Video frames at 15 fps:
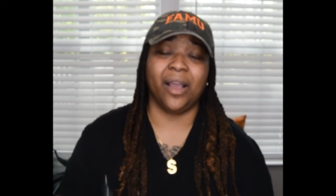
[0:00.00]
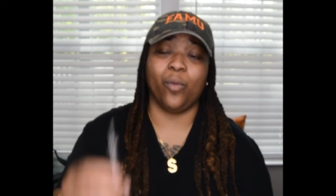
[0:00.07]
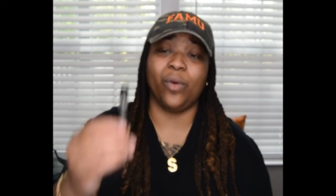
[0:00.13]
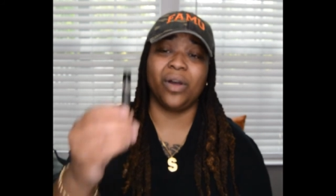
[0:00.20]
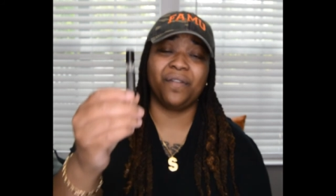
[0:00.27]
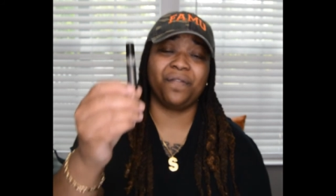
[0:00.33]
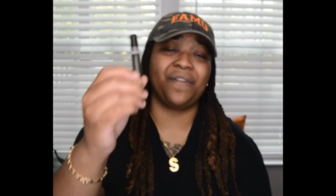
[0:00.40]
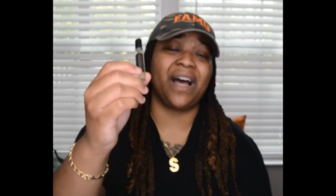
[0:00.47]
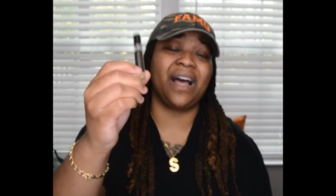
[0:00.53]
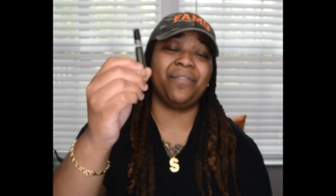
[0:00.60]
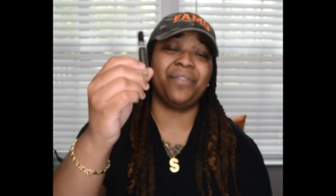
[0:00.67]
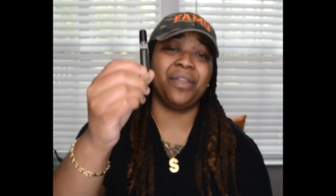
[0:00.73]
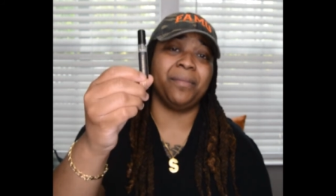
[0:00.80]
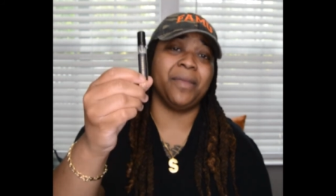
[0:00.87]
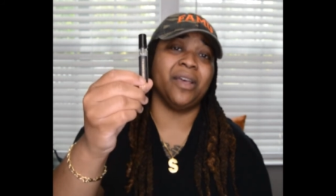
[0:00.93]
One
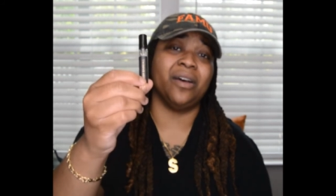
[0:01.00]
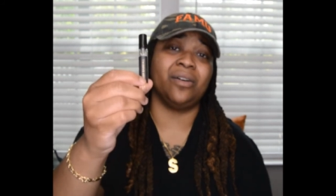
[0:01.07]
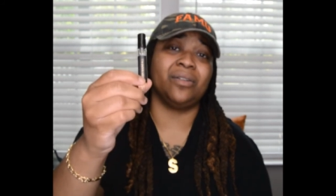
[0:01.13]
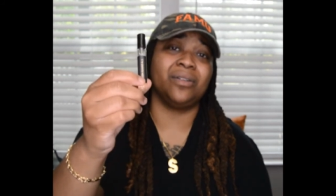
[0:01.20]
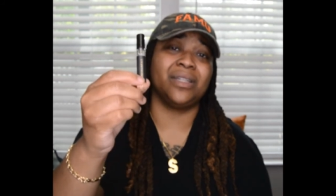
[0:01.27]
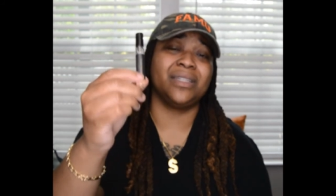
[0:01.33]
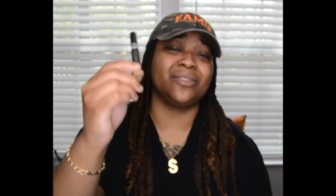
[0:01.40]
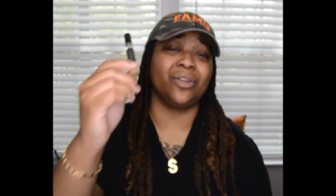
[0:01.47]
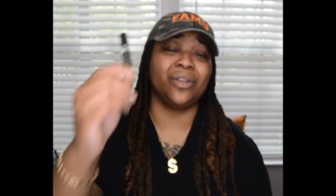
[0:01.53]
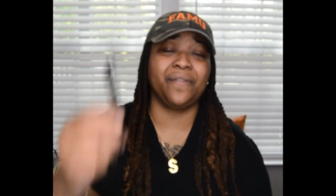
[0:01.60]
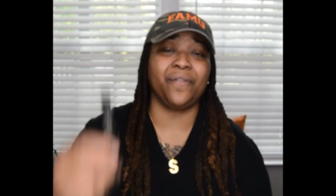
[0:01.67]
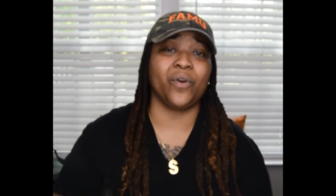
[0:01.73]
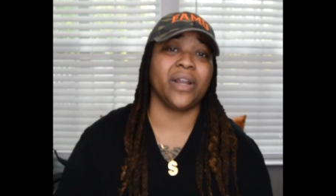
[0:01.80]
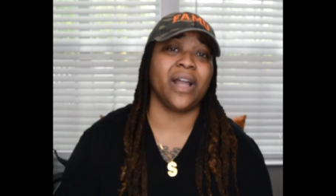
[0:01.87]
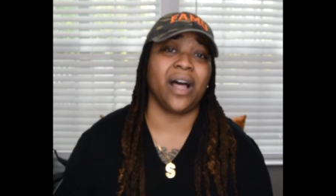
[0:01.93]
5 ml is only
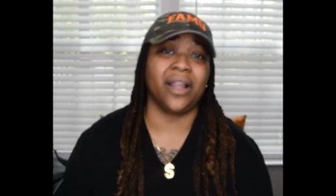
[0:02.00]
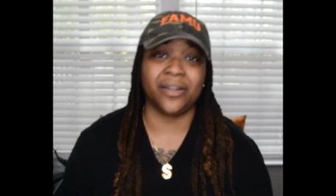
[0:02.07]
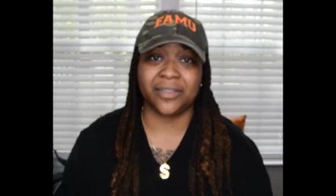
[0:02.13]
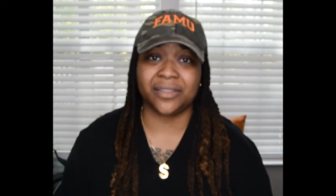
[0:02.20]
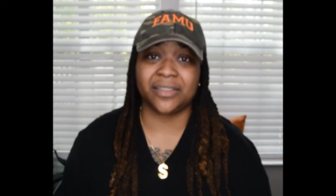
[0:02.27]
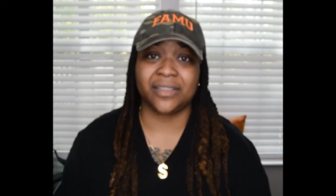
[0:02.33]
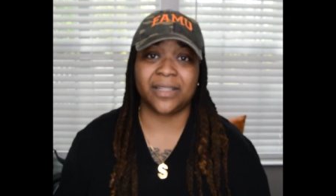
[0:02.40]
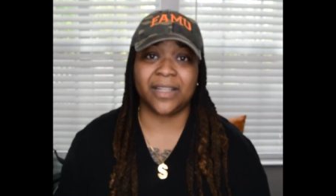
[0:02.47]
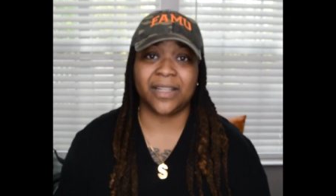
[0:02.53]
$4.